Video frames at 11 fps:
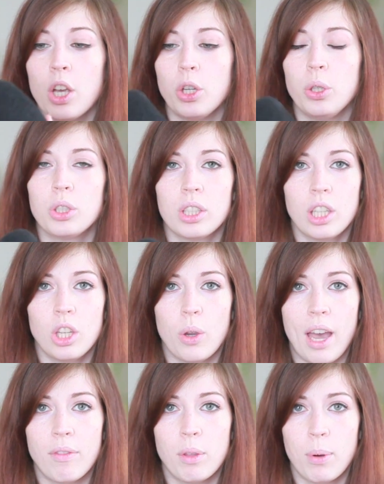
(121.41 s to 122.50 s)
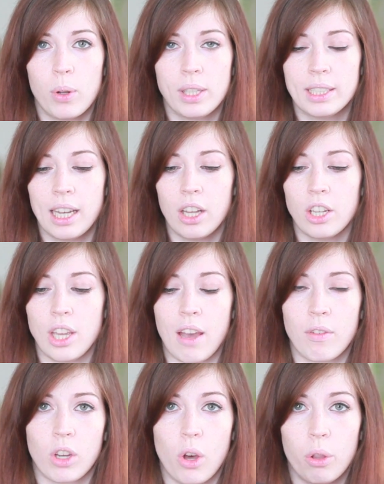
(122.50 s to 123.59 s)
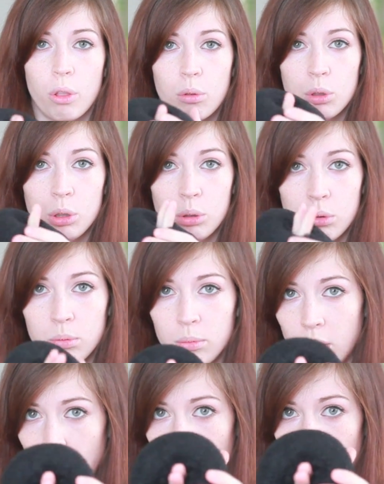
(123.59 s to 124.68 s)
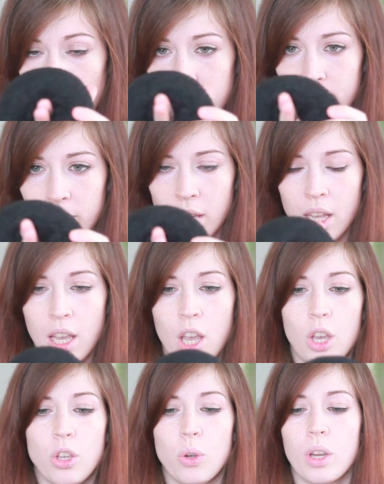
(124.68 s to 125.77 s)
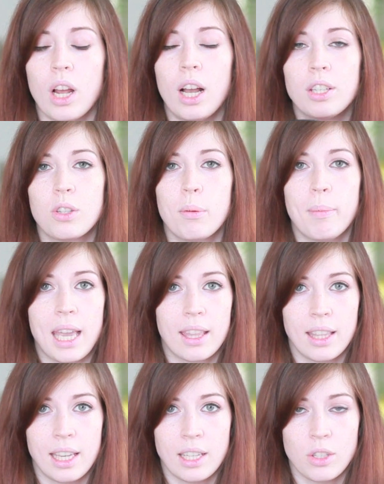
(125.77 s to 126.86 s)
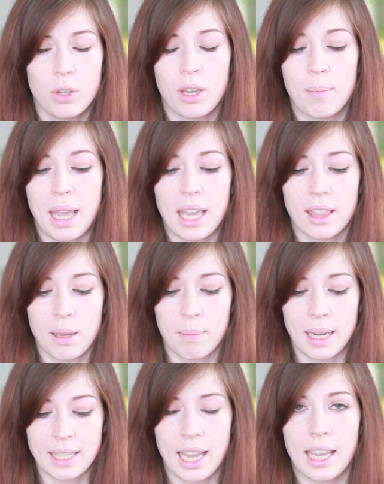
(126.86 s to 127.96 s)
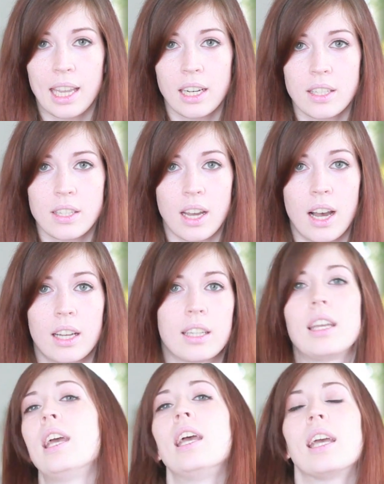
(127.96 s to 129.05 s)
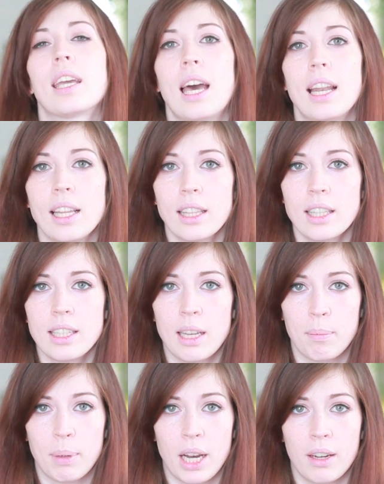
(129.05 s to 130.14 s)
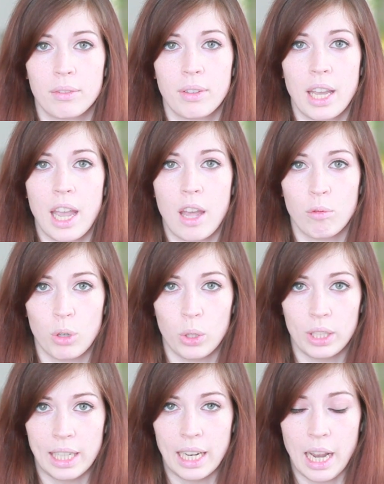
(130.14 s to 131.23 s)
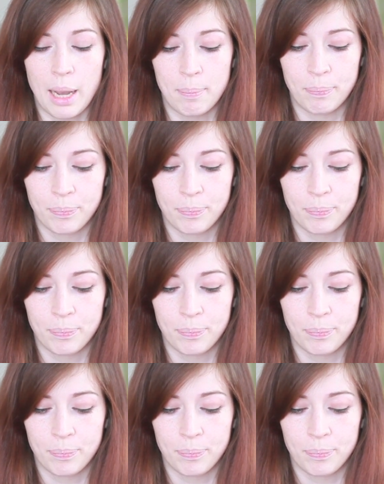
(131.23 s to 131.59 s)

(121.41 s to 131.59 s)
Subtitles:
Usually you have the ponytail and you have it go through the hole. You can also make these. You can make them by taking a sock, cutting the tip off, and rolling it up.